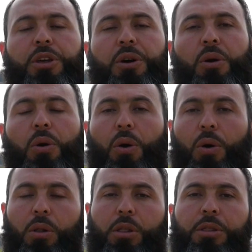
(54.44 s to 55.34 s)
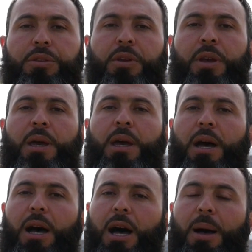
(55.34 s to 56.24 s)
the old
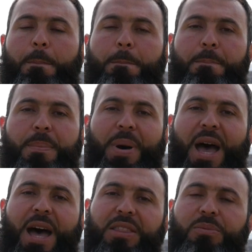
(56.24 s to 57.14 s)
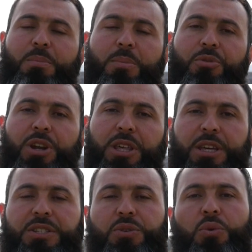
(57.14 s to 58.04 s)
bad memory
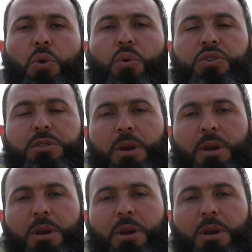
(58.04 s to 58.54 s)
that your horse